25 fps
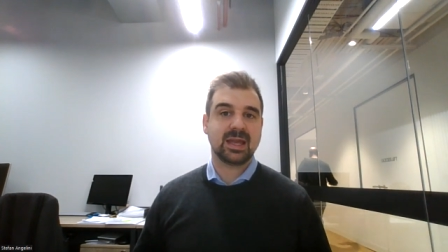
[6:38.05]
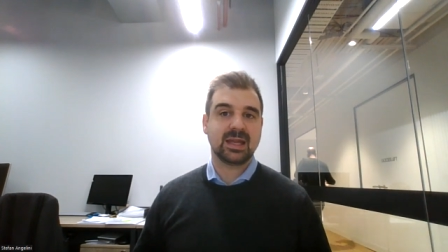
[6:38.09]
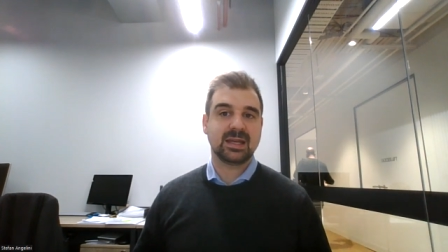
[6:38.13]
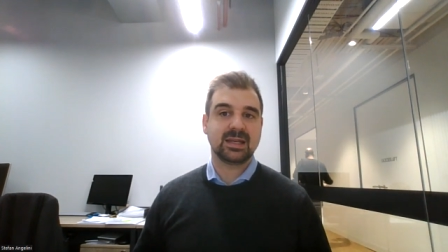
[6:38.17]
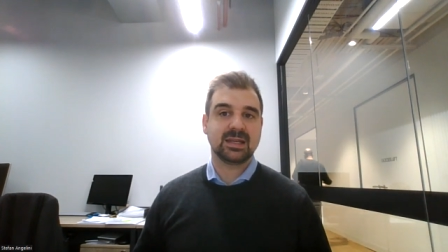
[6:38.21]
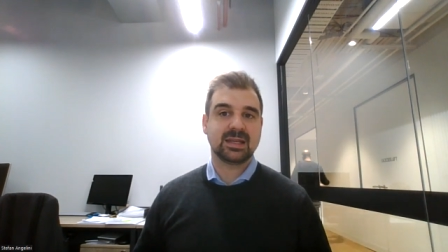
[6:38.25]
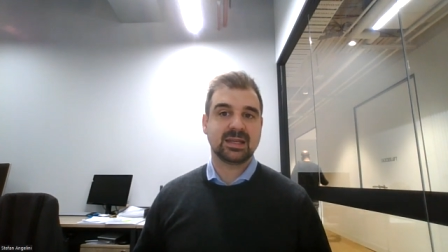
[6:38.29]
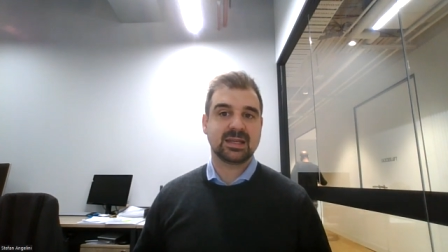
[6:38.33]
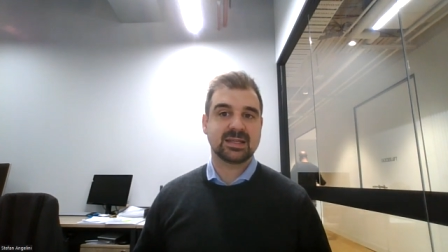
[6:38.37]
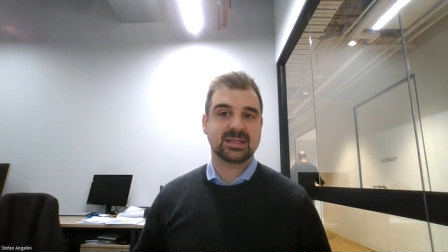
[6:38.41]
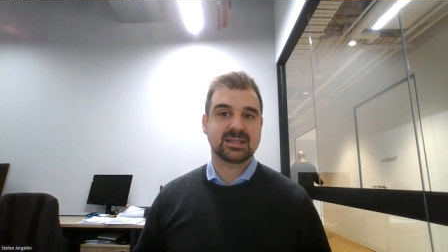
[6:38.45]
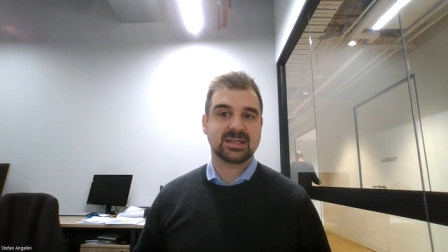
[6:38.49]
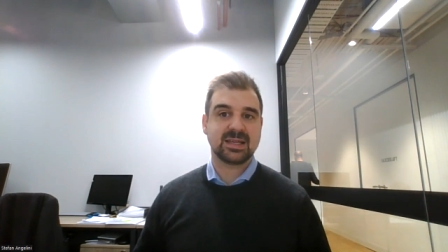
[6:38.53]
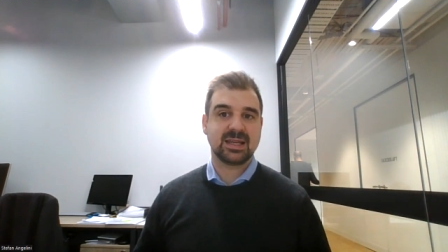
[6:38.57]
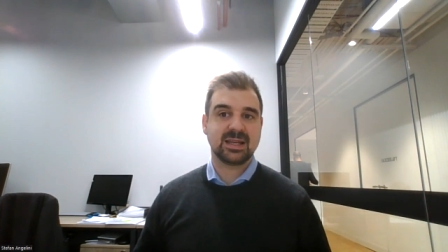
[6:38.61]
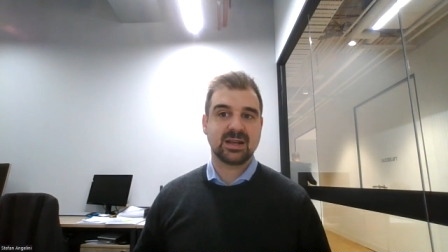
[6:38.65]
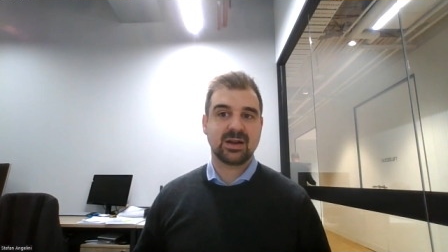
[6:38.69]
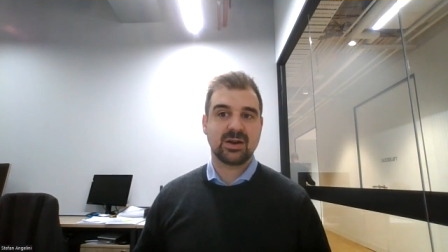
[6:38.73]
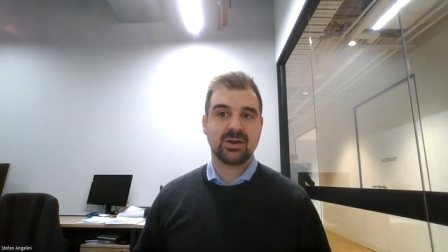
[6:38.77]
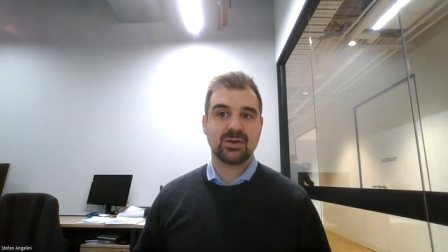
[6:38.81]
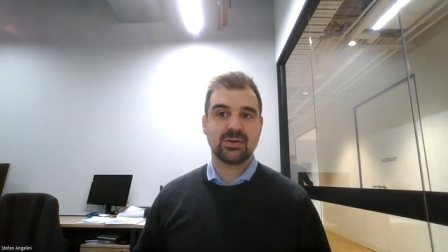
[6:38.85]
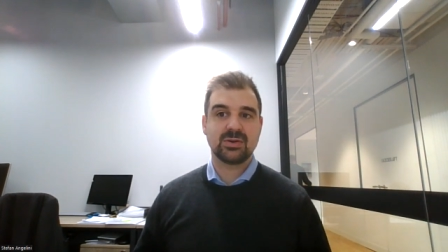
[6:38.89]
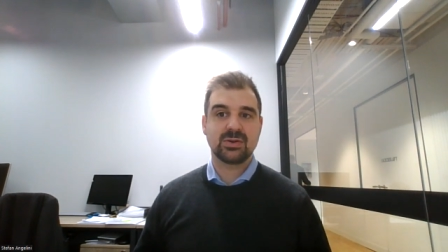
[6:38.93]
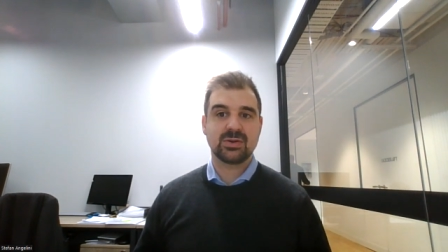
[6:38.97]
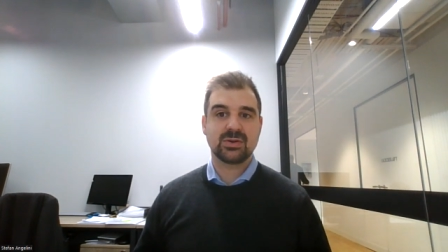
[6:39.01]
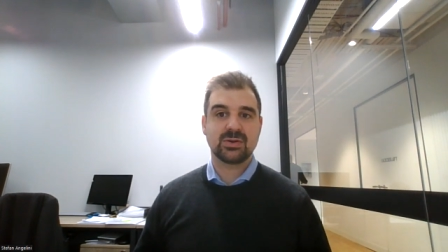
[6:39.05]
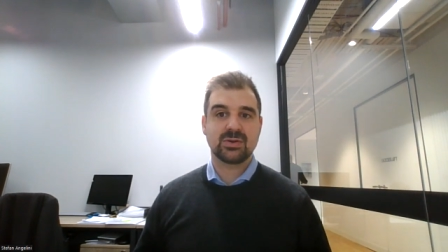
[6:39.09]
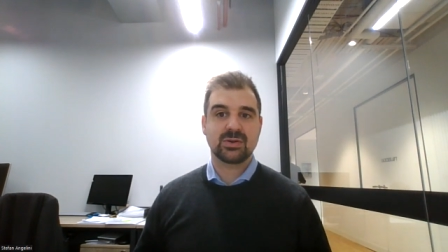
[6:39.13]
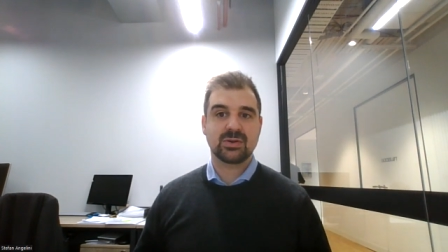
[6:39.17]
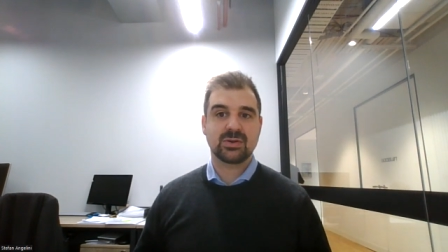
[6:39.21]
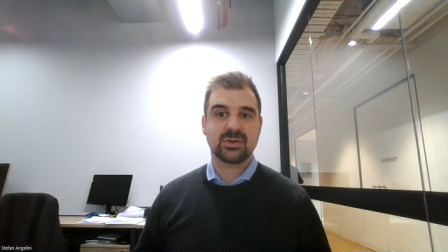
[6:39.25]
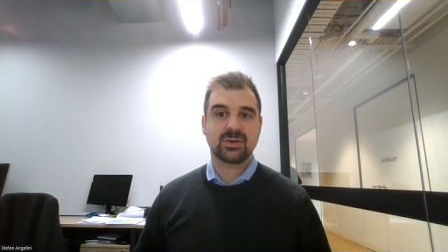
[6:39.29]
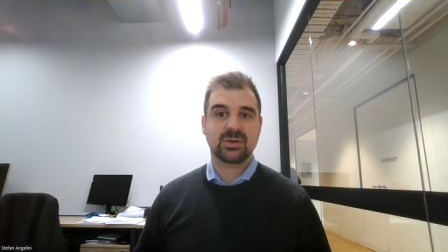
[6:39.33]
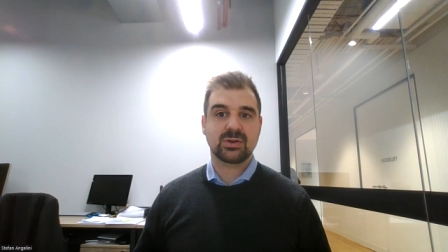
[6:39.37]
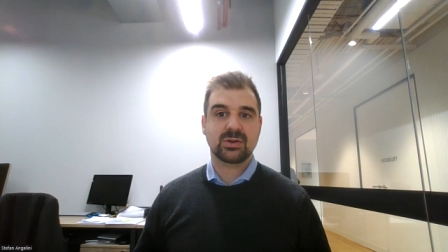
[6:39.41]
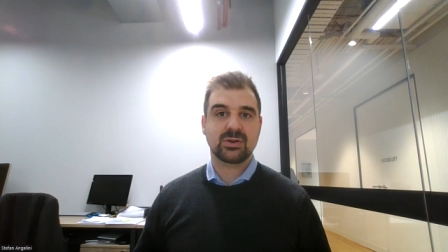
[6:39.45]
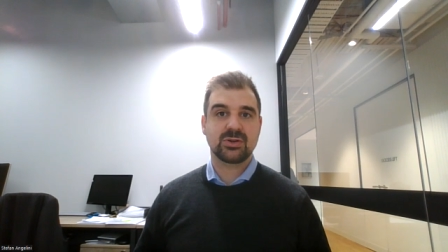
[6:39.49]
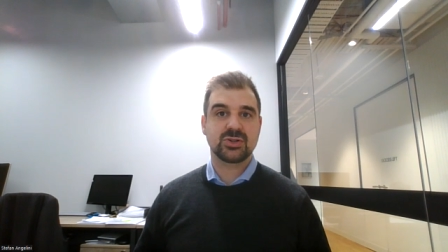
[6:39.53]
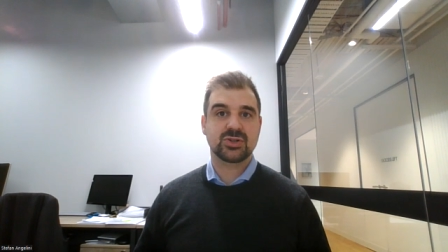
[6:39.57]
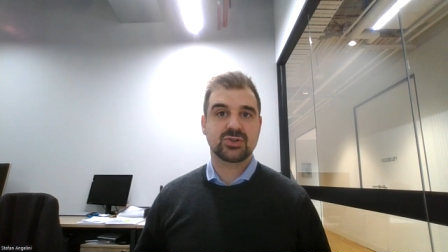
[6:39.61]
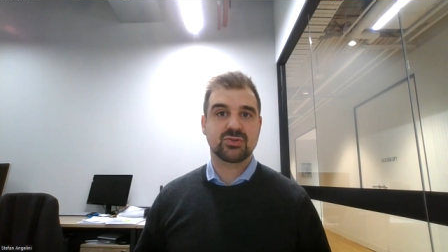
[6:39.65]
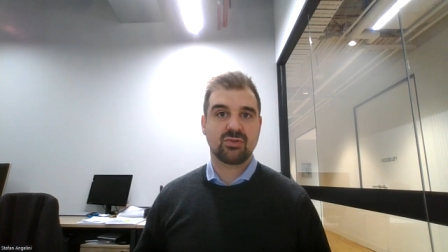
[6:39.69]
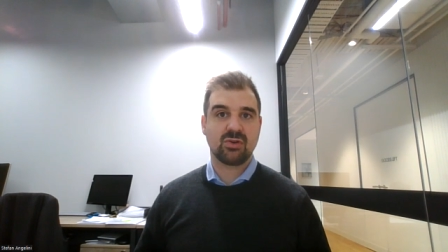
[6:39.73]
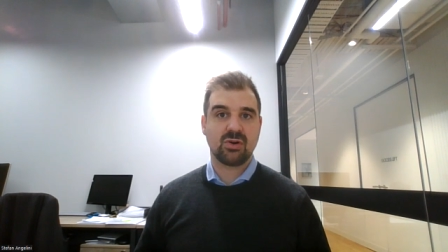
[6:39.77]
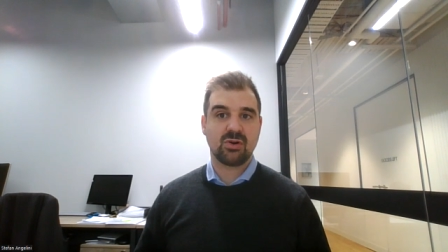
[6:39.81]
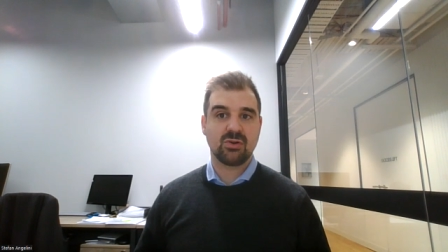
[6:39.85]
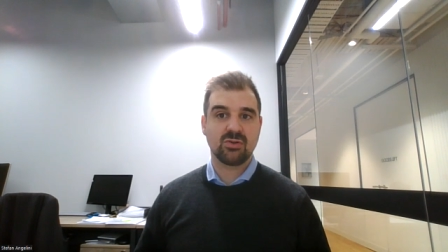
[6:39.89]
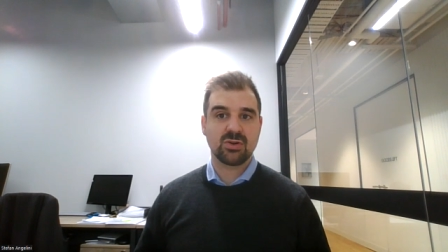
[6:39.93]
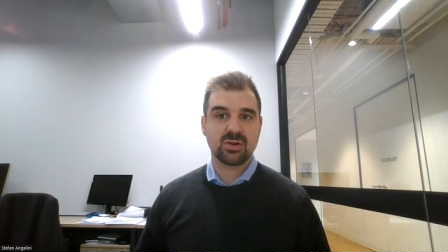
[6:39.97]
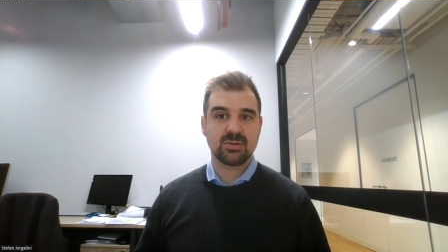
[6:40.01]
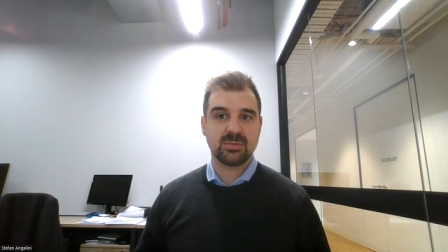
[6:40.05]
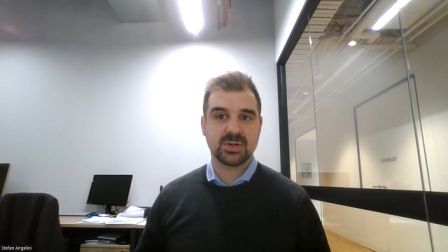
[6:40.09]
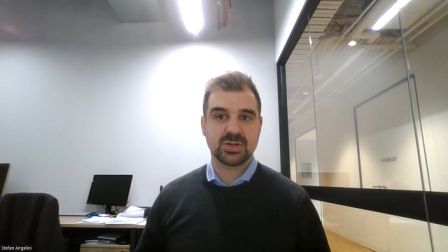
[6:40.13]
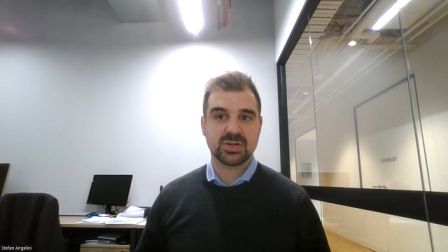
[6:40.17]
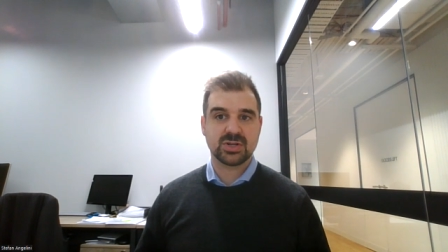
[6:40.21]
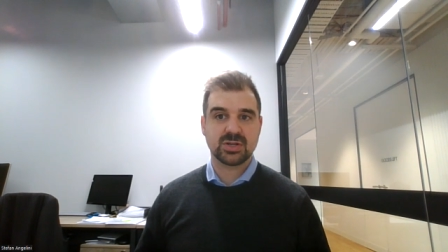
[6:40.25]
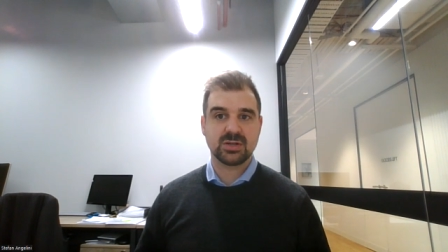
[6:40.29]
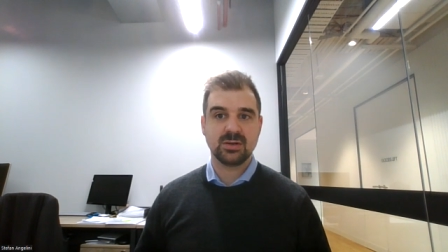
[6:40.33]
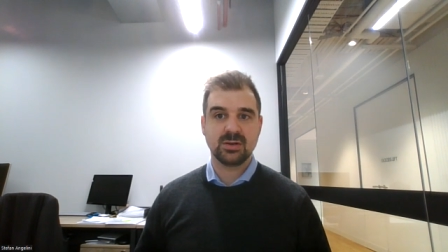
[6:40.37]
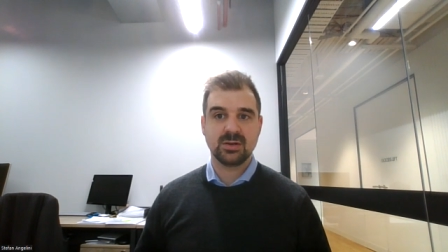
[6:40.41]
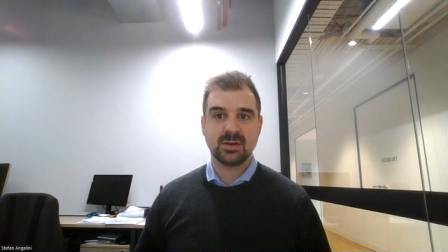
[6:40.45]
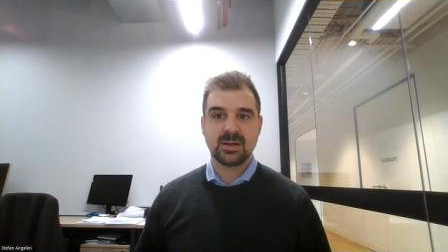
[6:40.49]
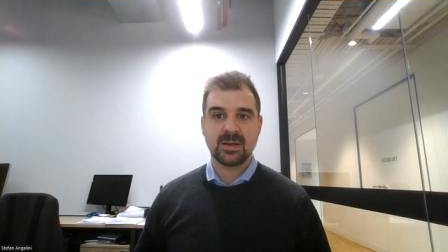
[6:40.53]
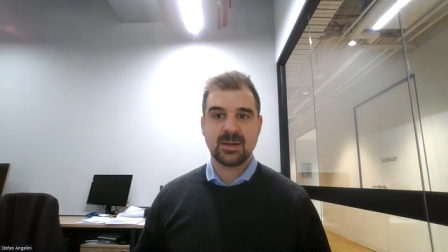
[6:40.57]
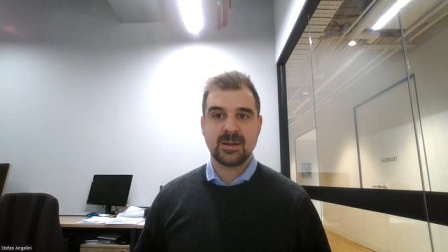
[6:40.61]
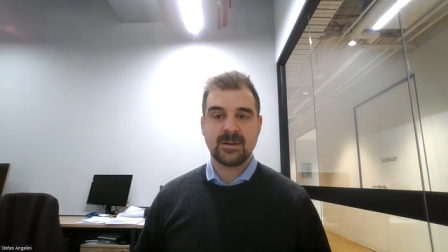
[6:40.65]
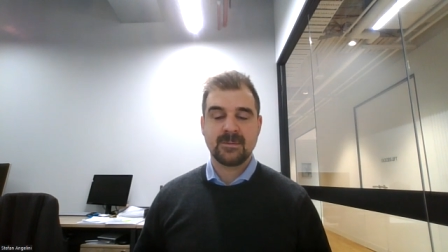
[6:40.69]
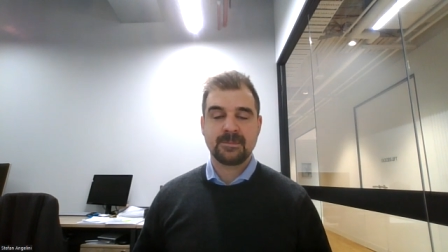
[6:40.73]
and Casino Control Commission.